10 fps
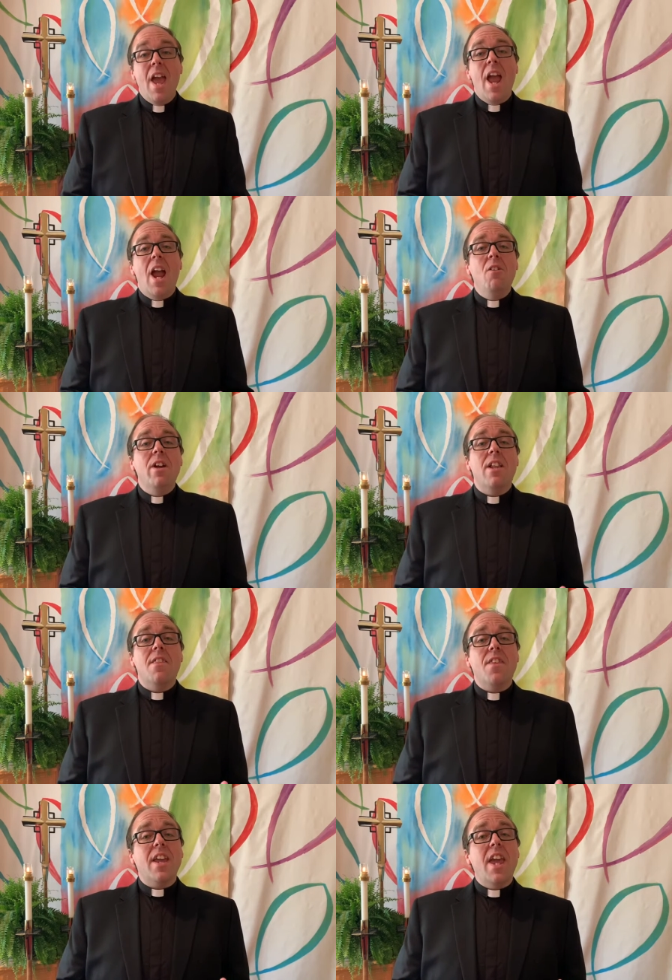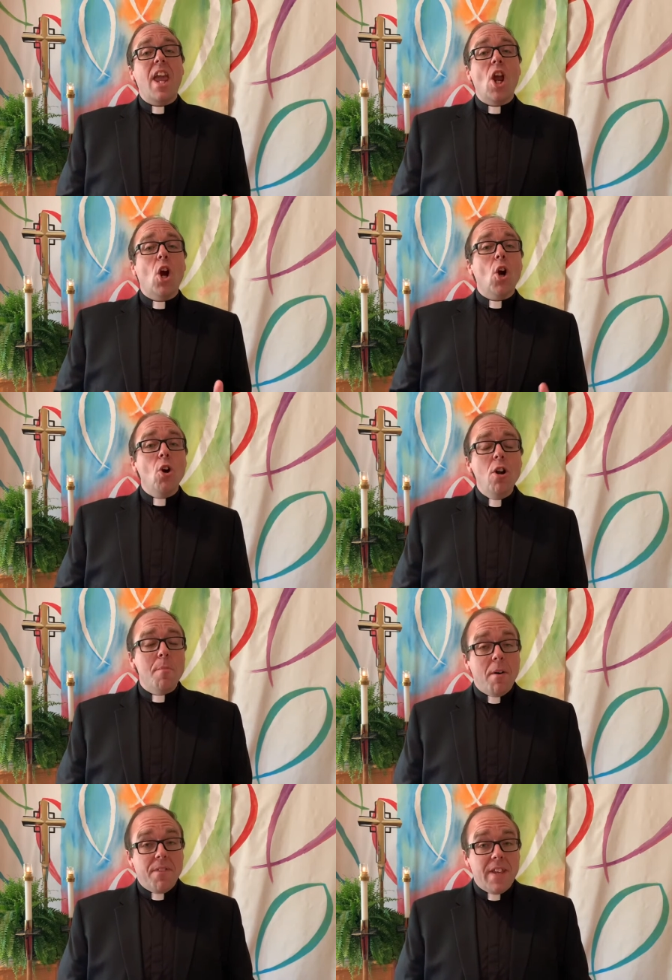Herod the king heard
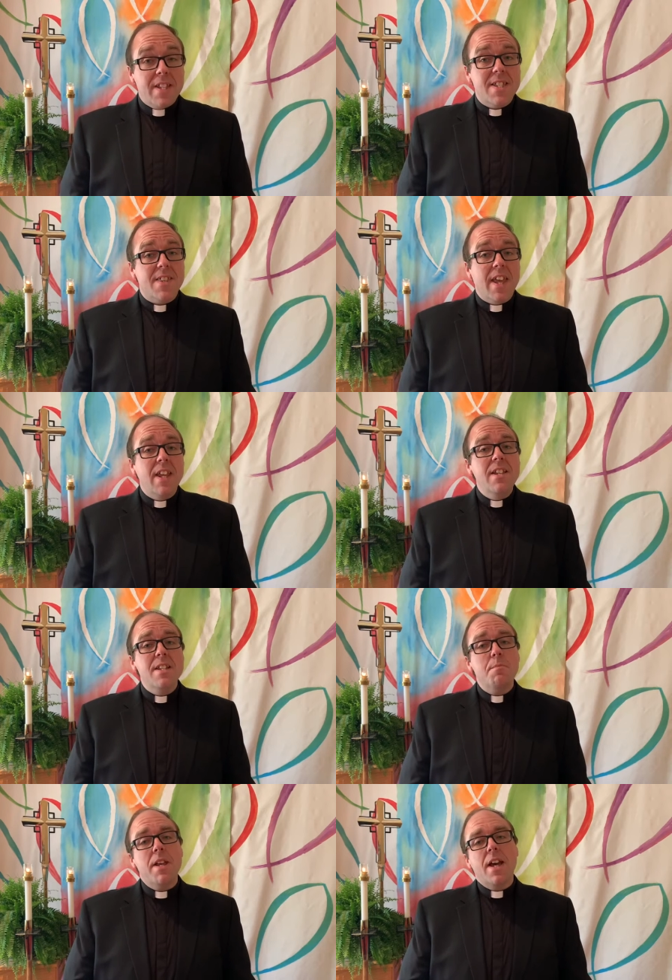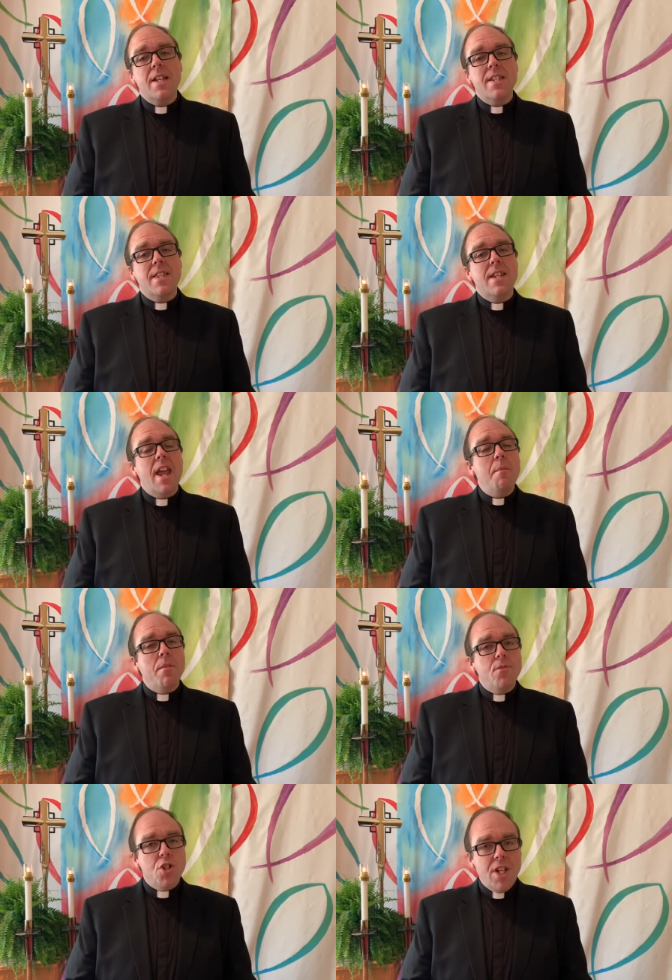about these things because the name
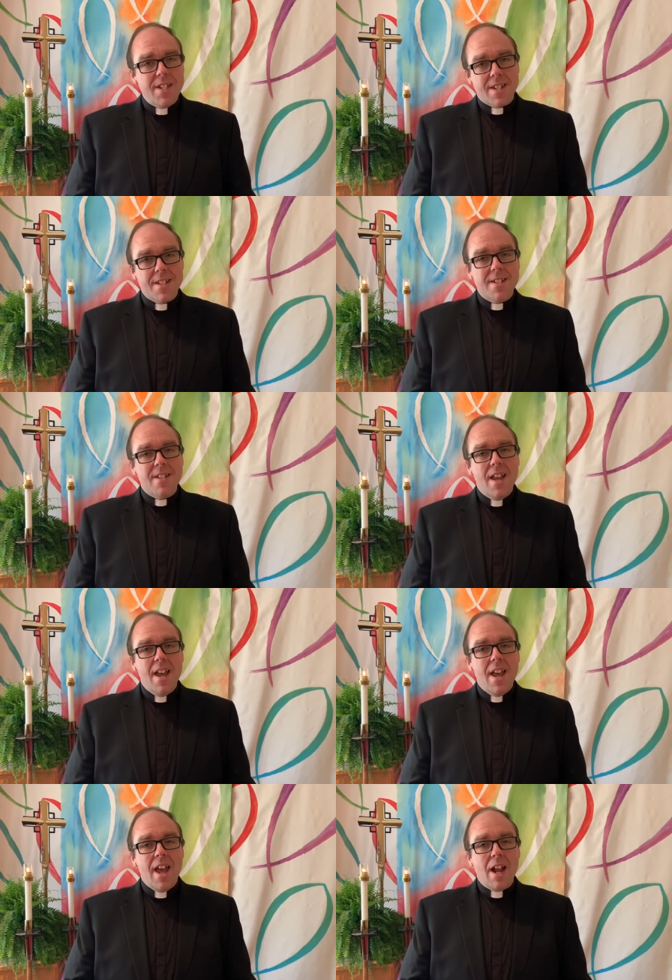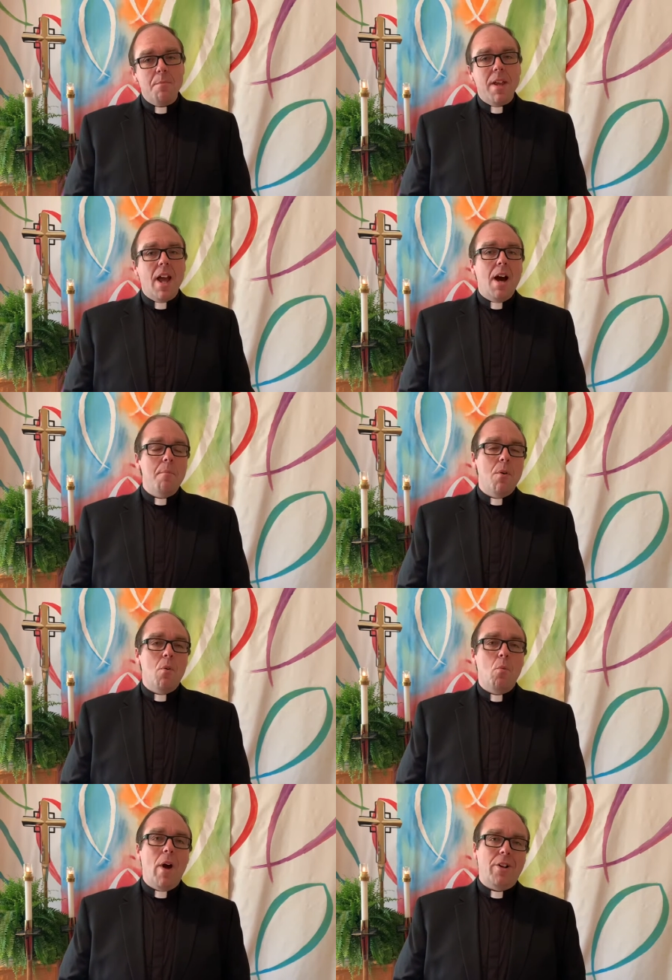of Jesus had become
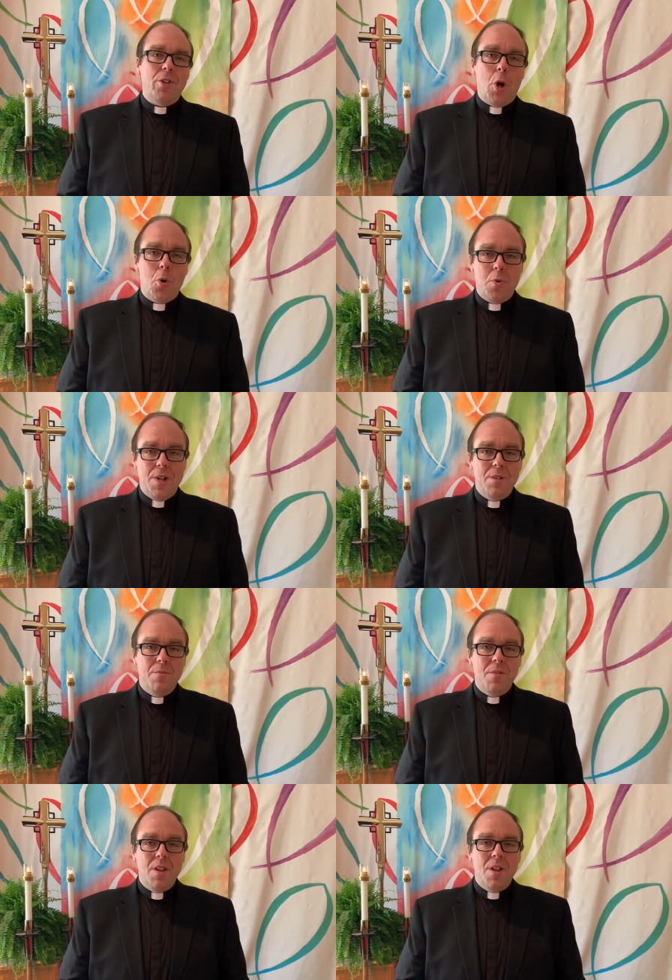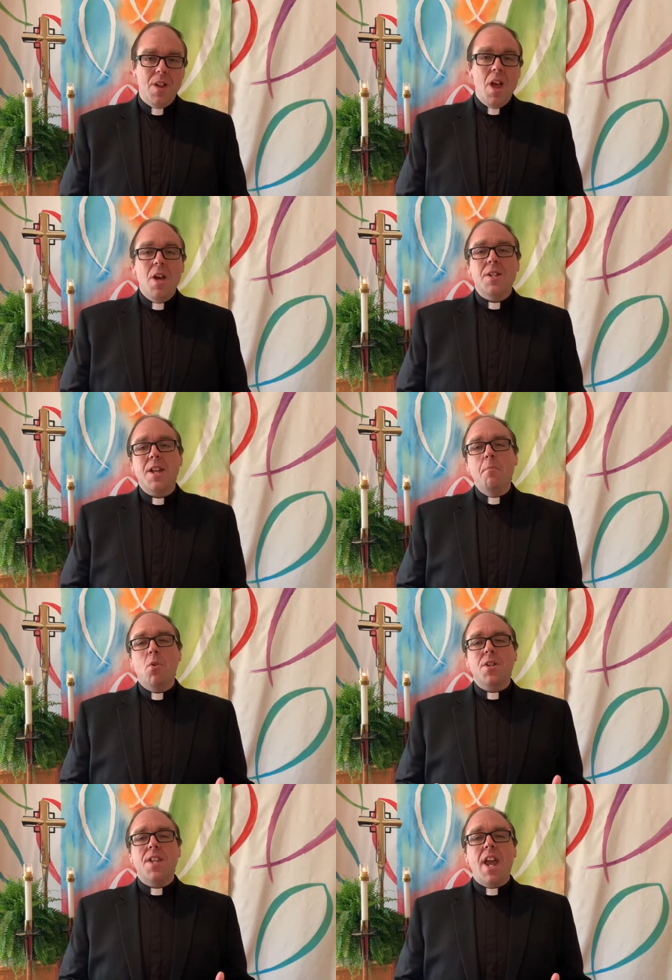well known. Some
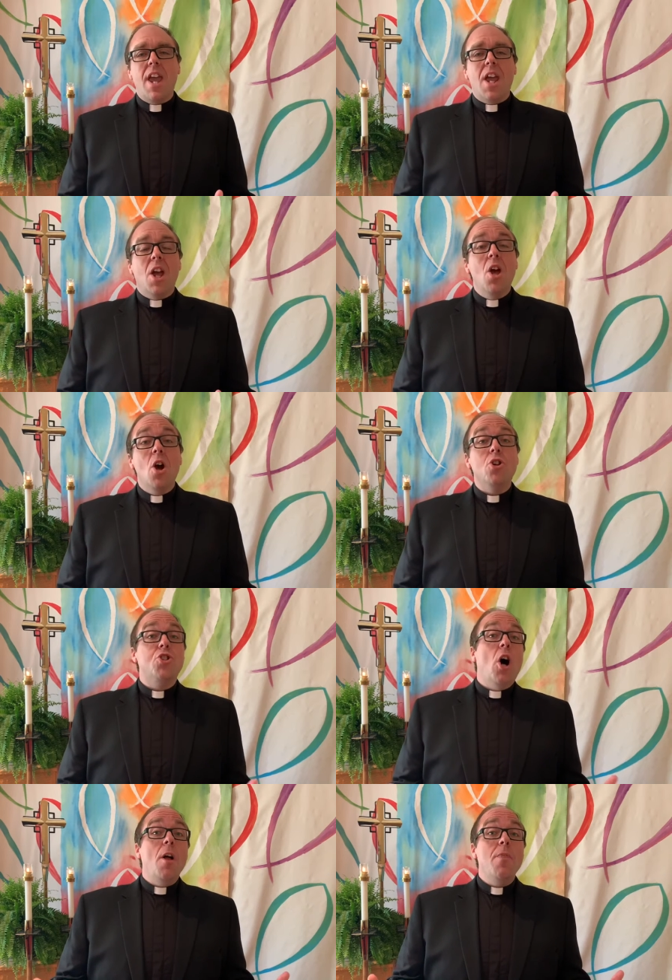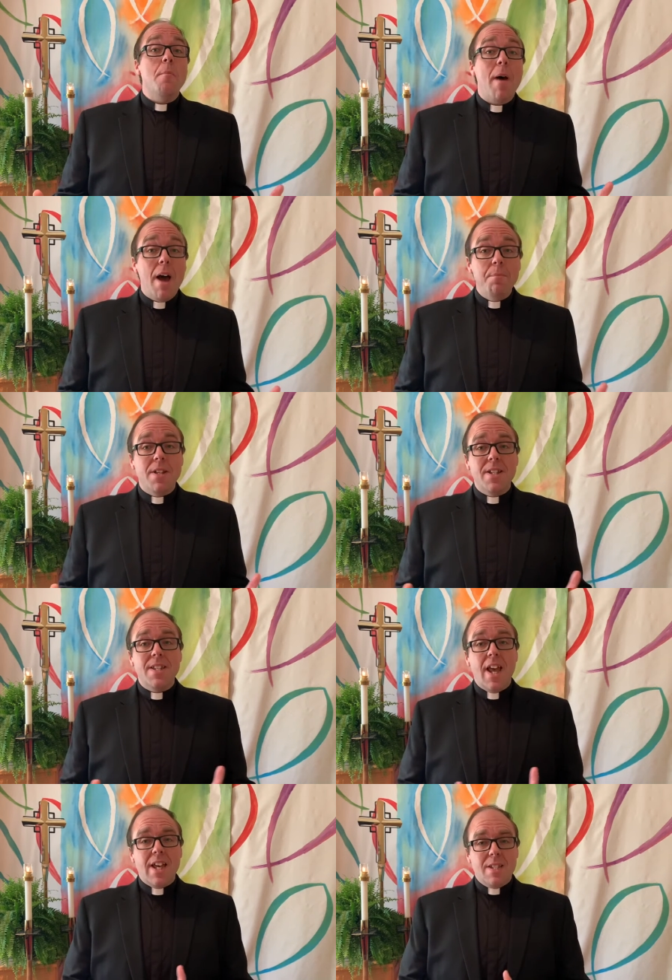were saying, John the
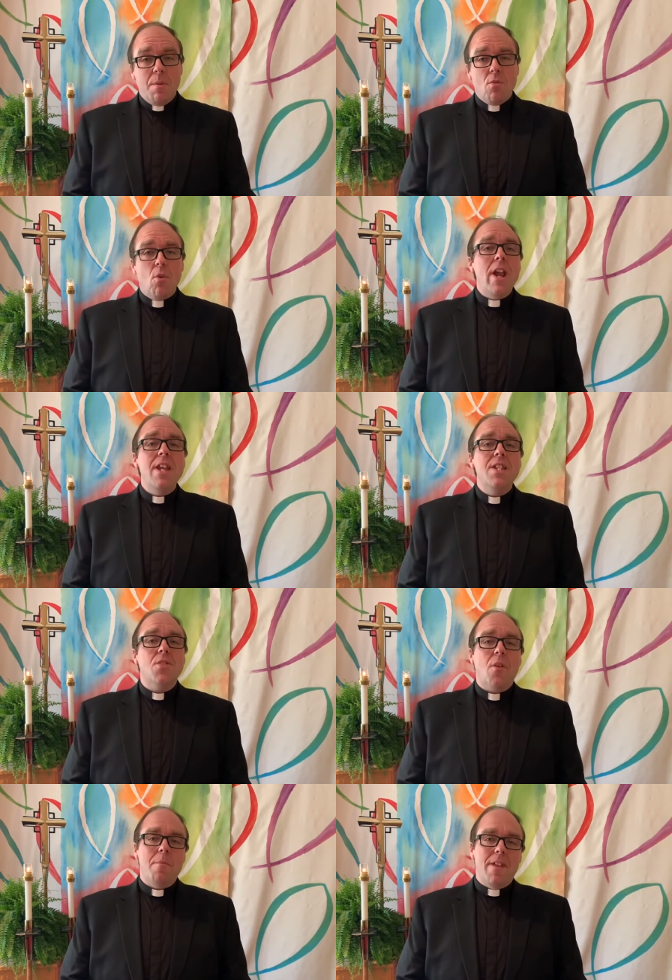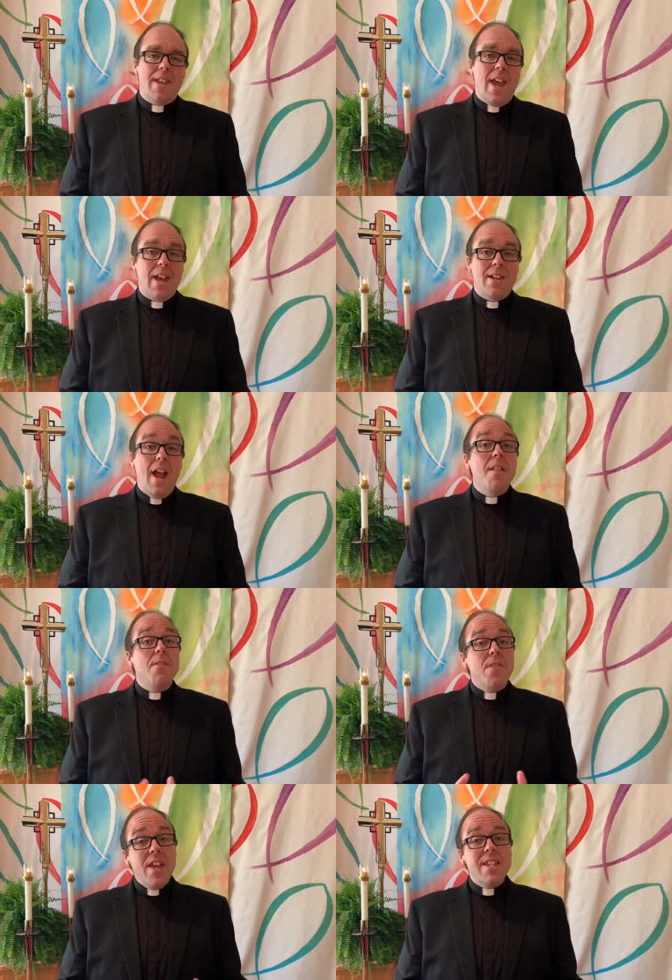Baptist has been raised from the dead,
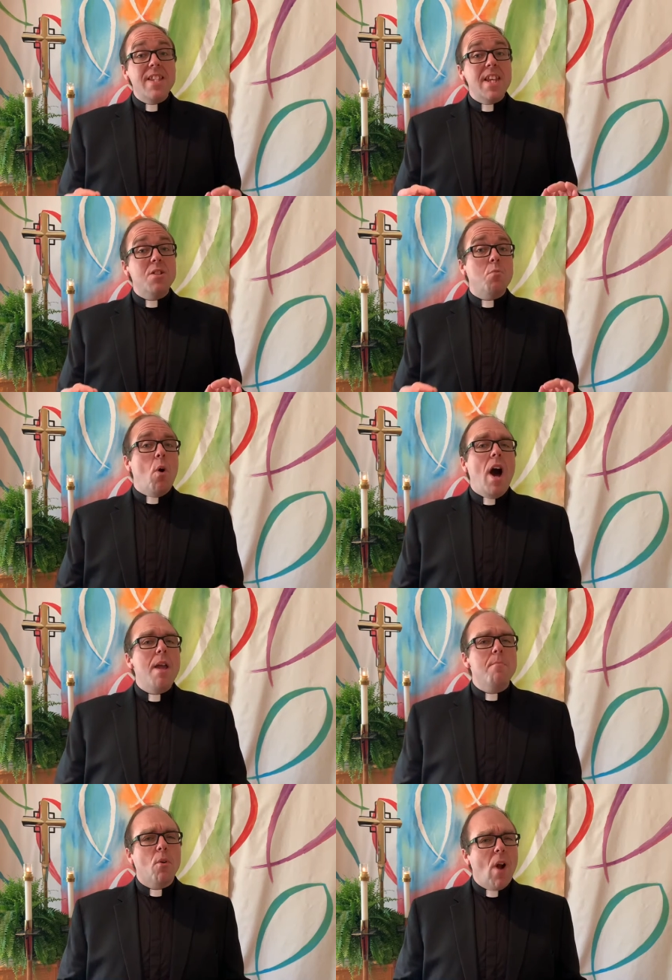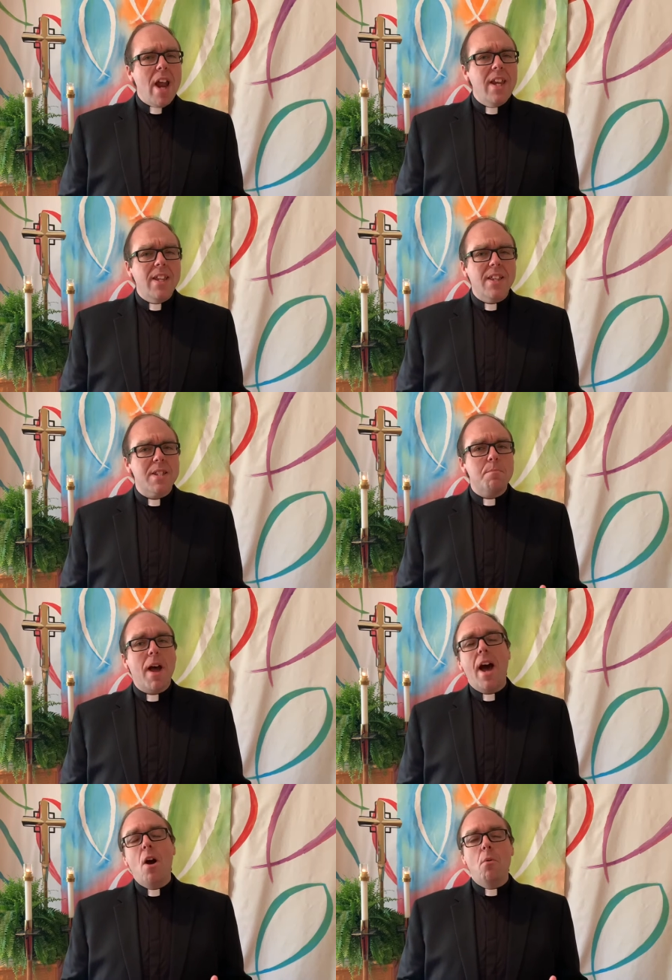and this is why miraculous
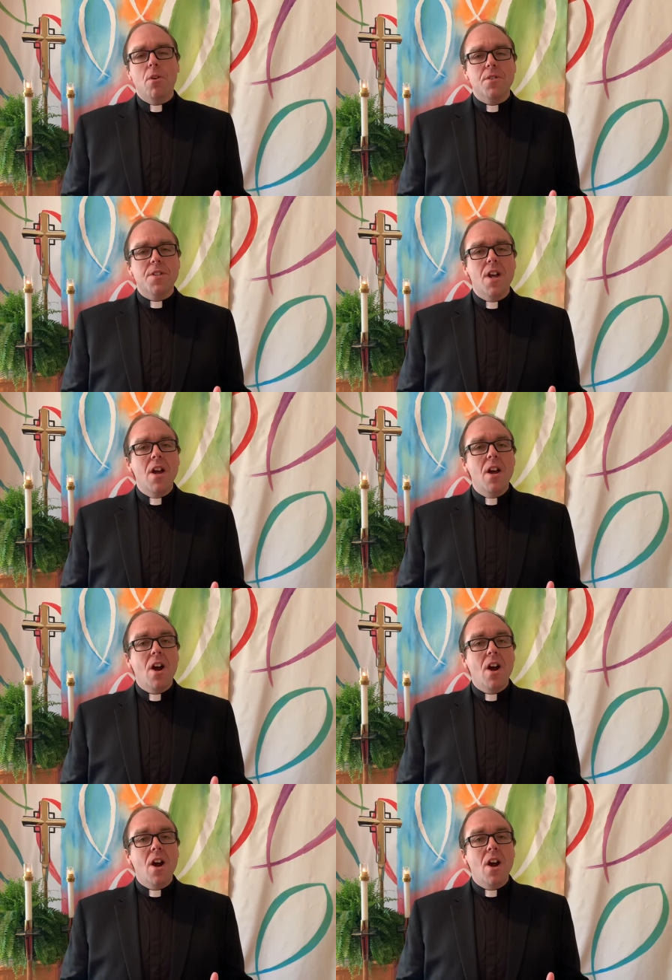powers